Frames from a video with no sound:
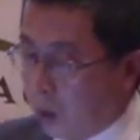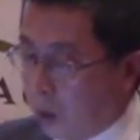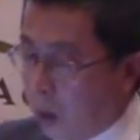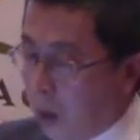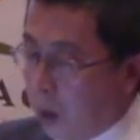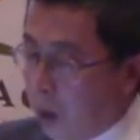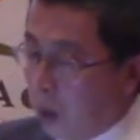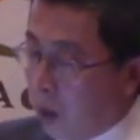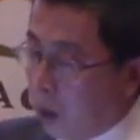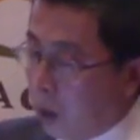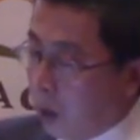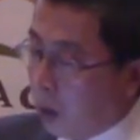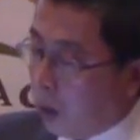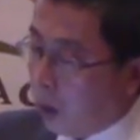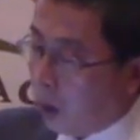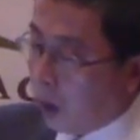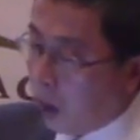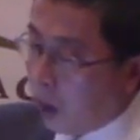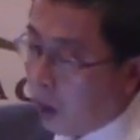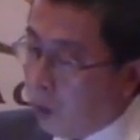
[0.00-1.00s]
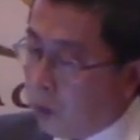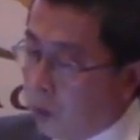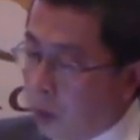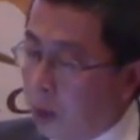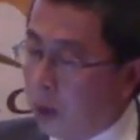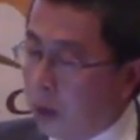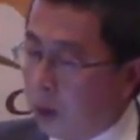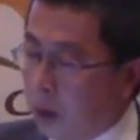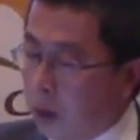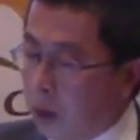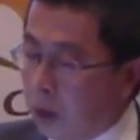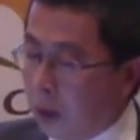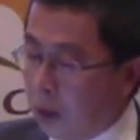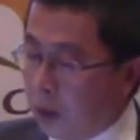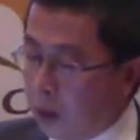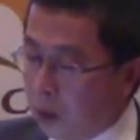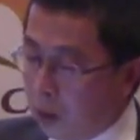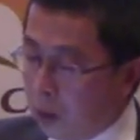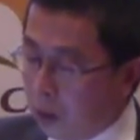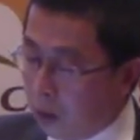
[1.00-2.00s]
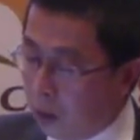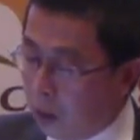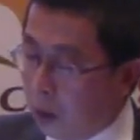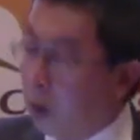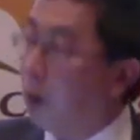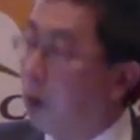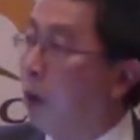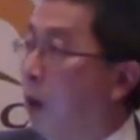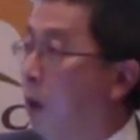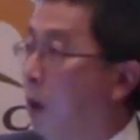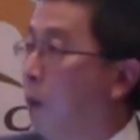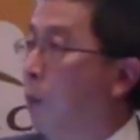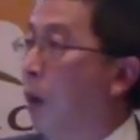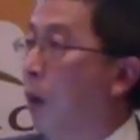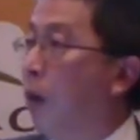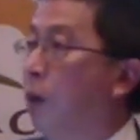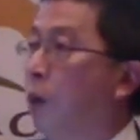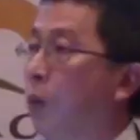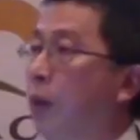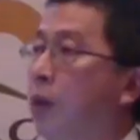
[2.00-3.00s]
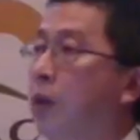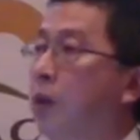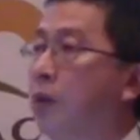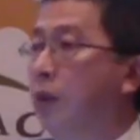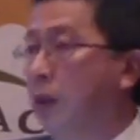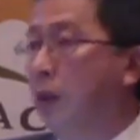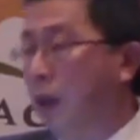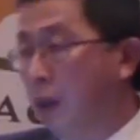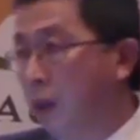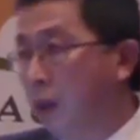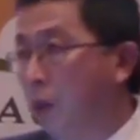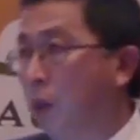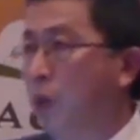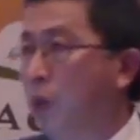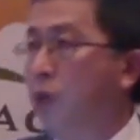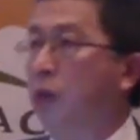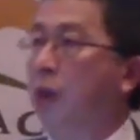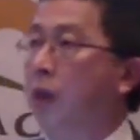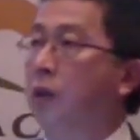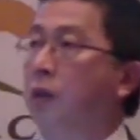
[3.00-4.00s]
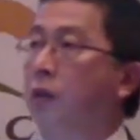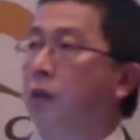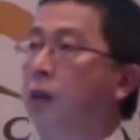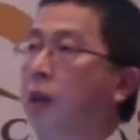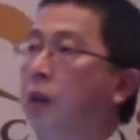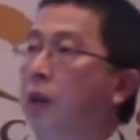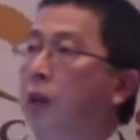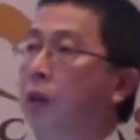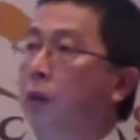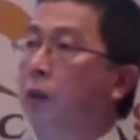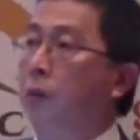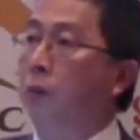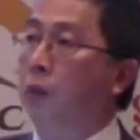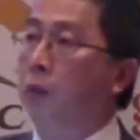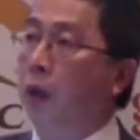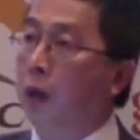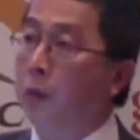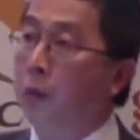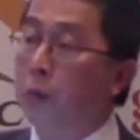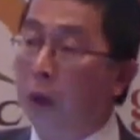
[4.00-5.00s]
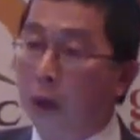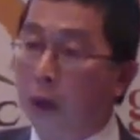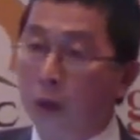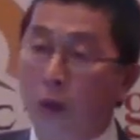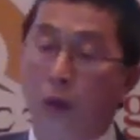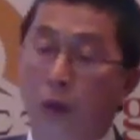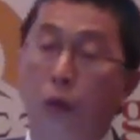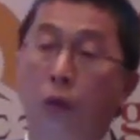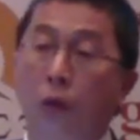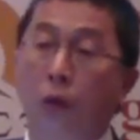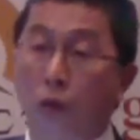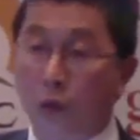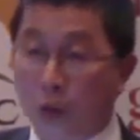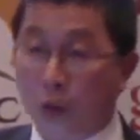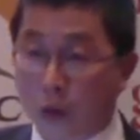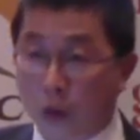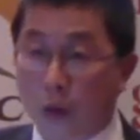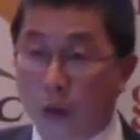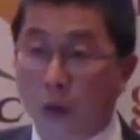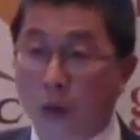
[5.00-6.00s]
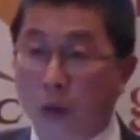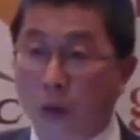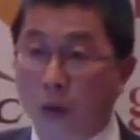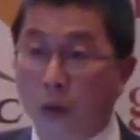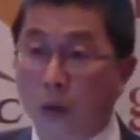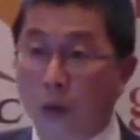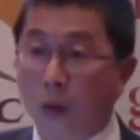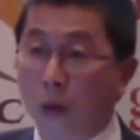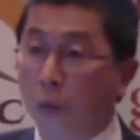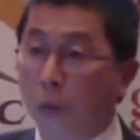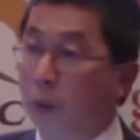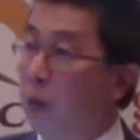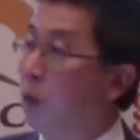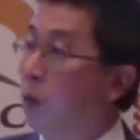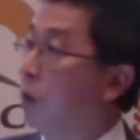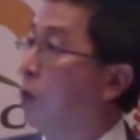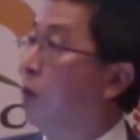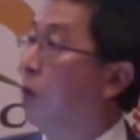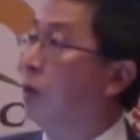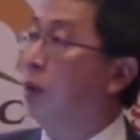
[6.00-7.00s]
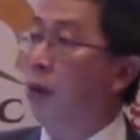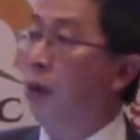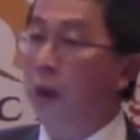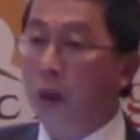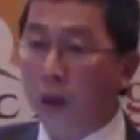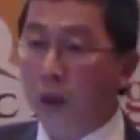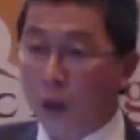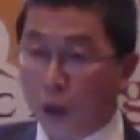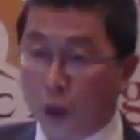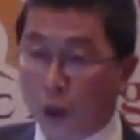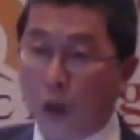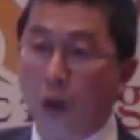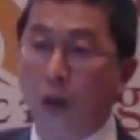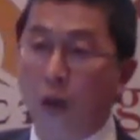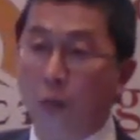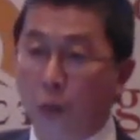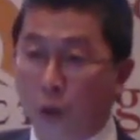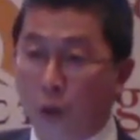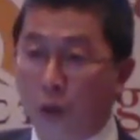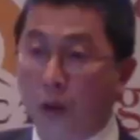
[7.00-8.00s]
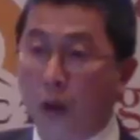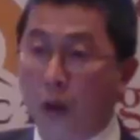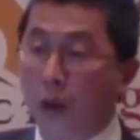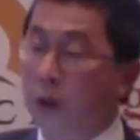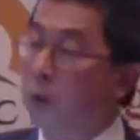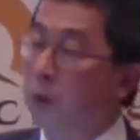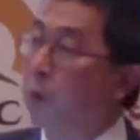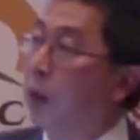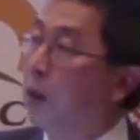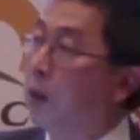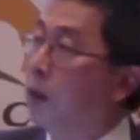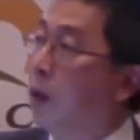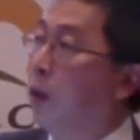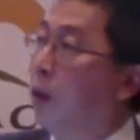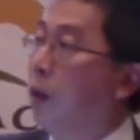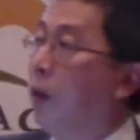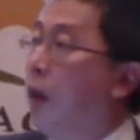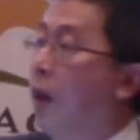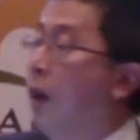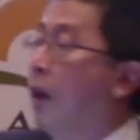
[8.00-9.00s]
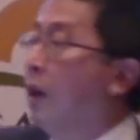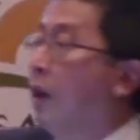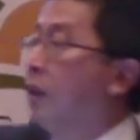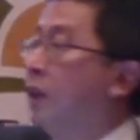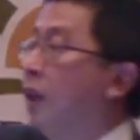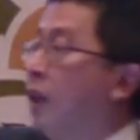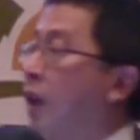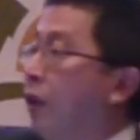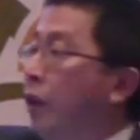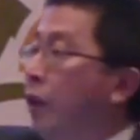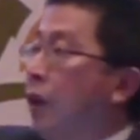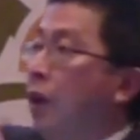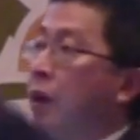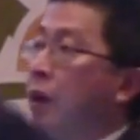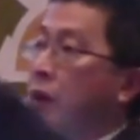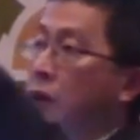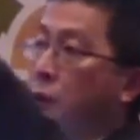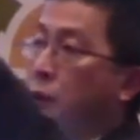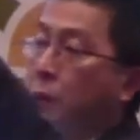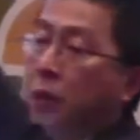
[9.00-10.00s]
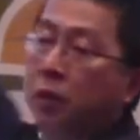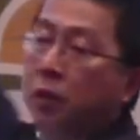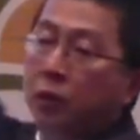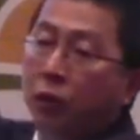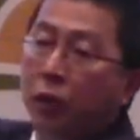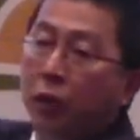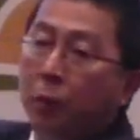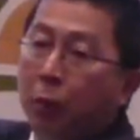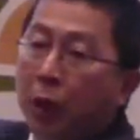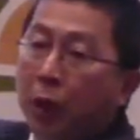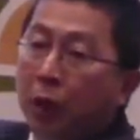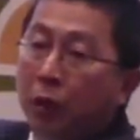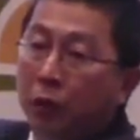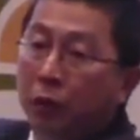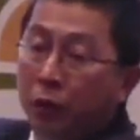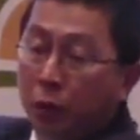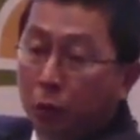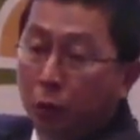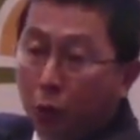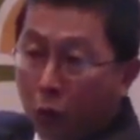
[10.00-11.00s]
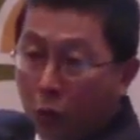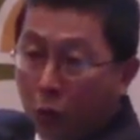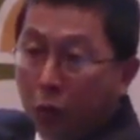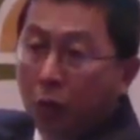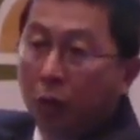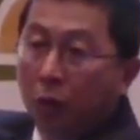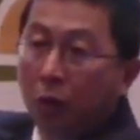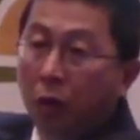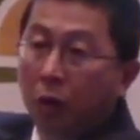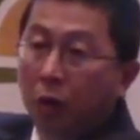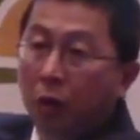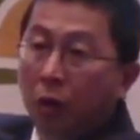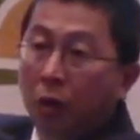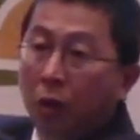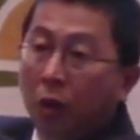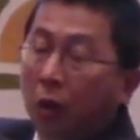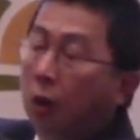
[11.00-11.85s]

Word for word: So I really think that, and by the way, there's another good set of data done by solar physicists, which is called the Earth Shine Project. It's basically staring at a specific part of the moon